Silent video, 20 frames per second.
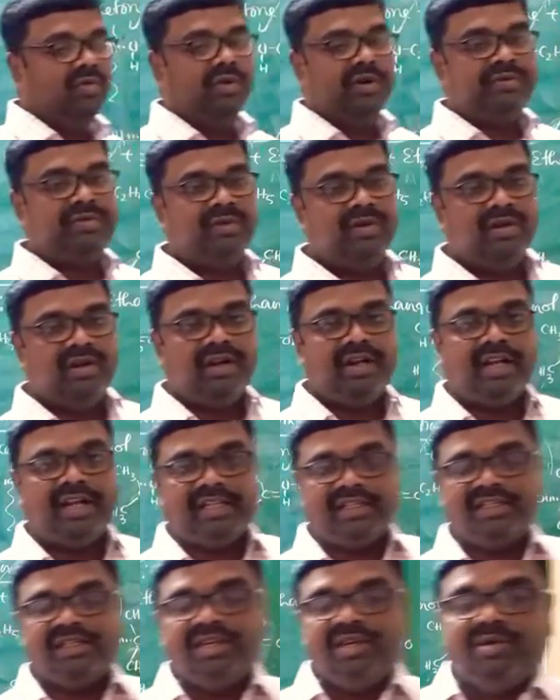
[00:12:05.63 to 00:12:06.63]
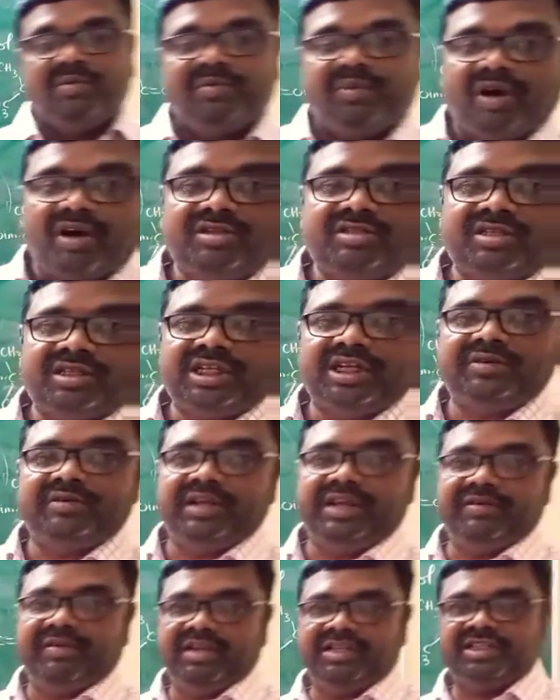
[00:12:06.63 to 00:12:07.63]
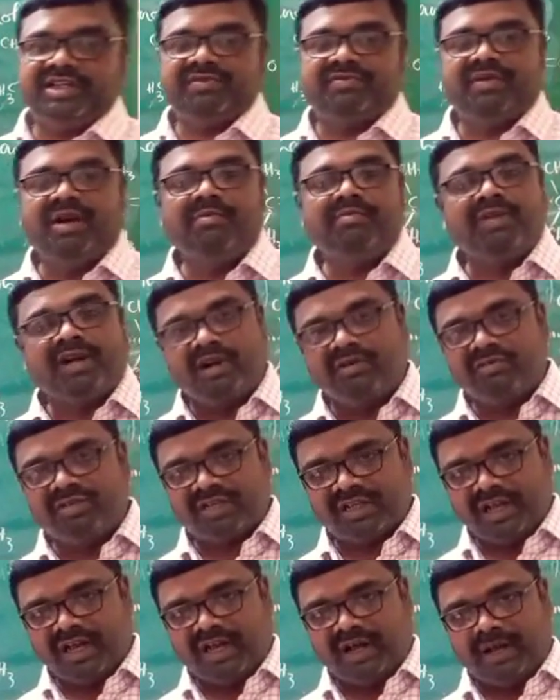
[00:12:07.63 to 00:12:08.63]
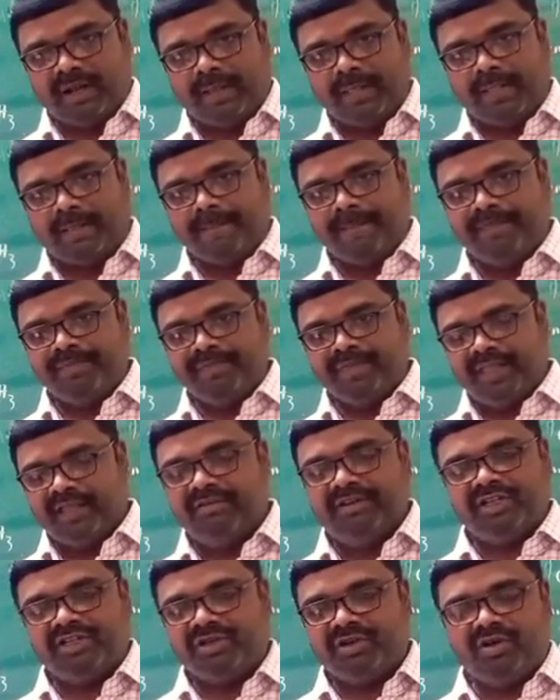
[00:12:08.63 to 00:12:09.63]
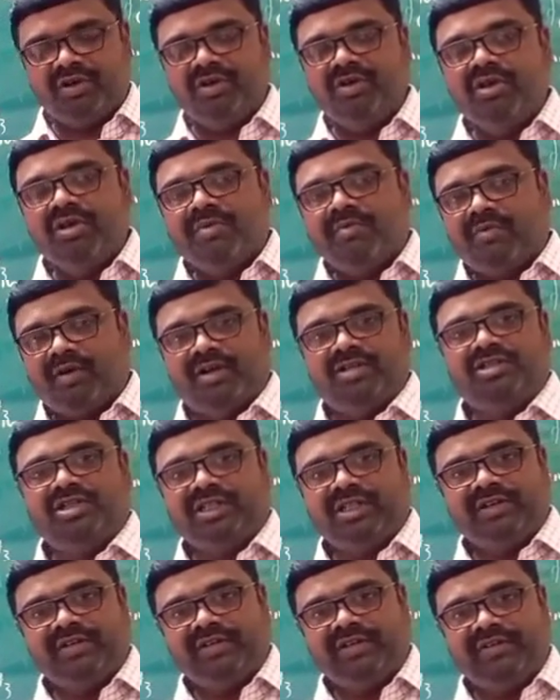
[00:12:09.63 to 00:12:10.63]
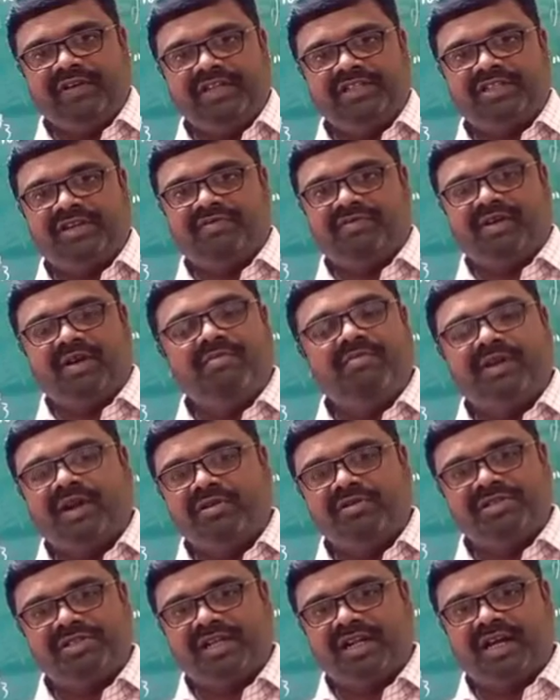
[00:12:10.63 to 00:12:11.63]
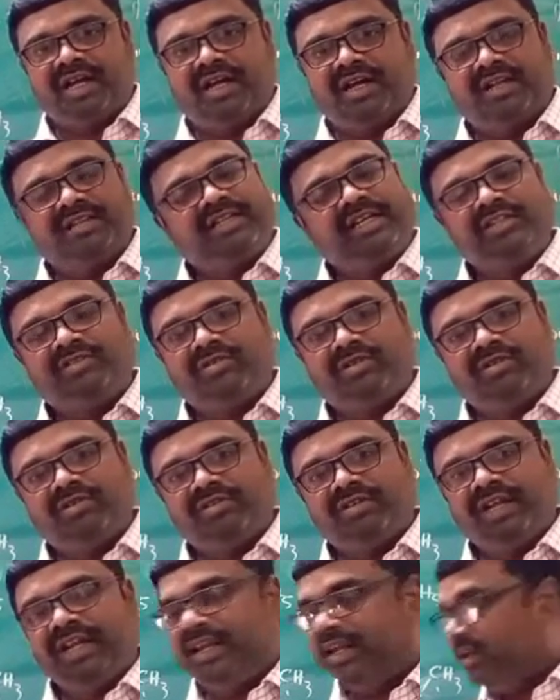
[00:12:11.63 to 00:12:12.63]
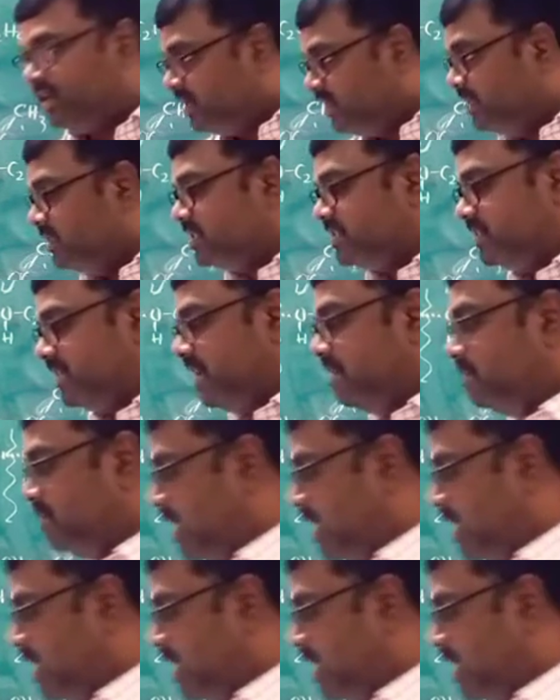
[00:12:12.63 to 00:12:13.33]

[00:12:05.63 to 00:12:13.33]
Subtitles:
what we call it as positive deviation from Raoult's law. They will show positive deviation from Raoult's law. In the same